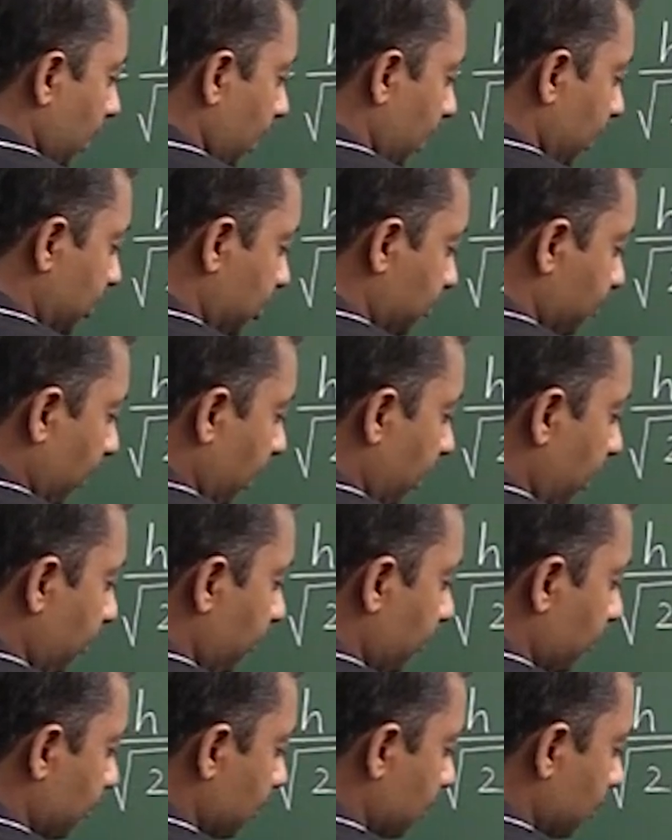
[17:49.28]
h
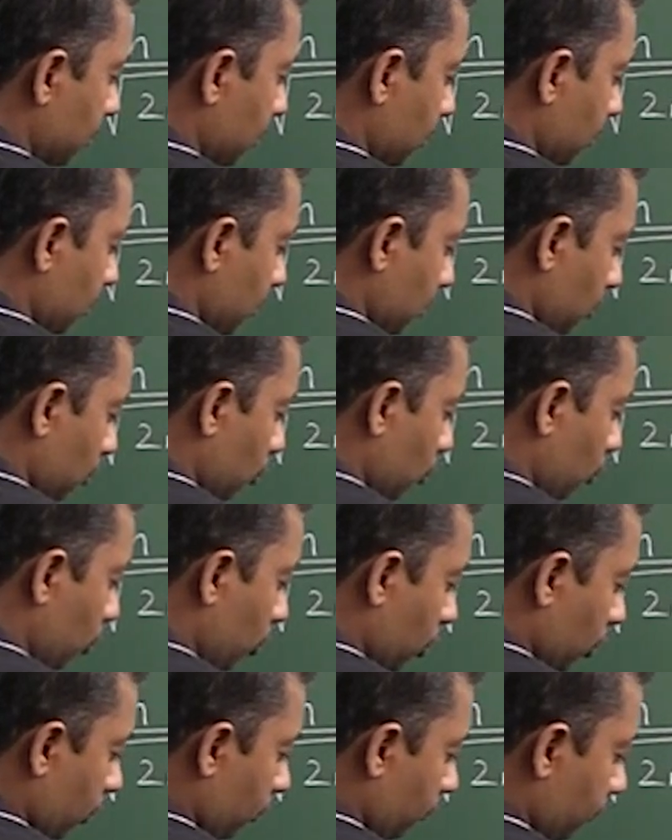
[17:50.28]
by
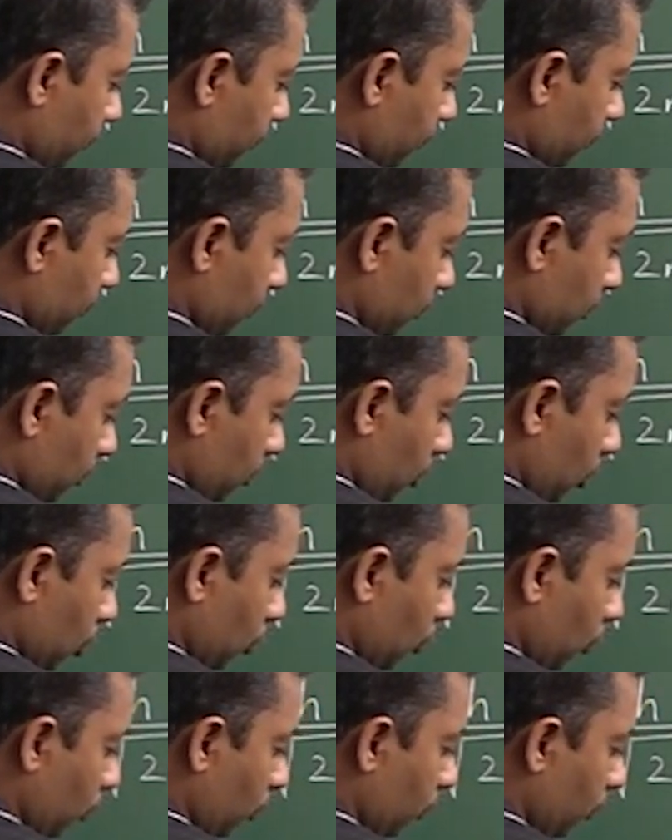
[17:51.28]
root of
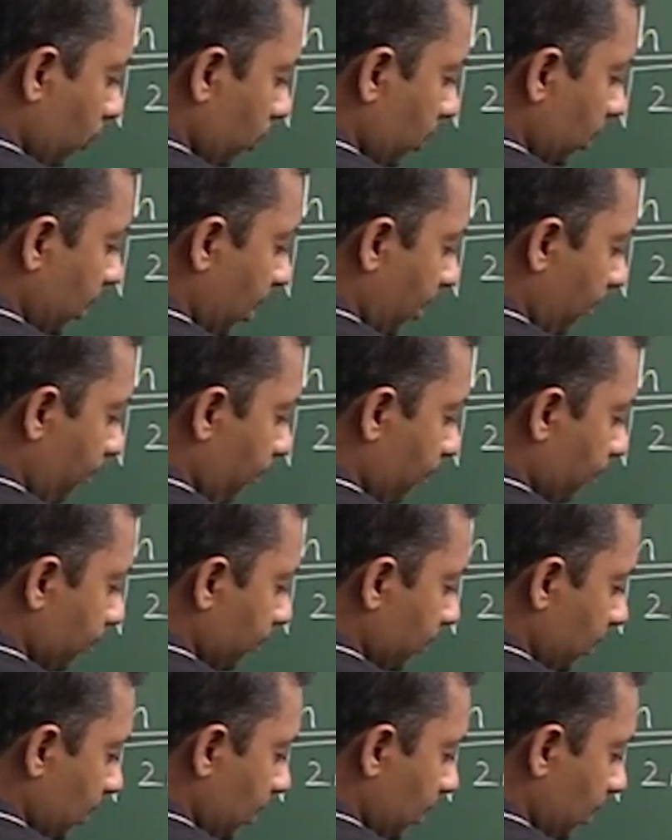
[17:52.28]
2meV.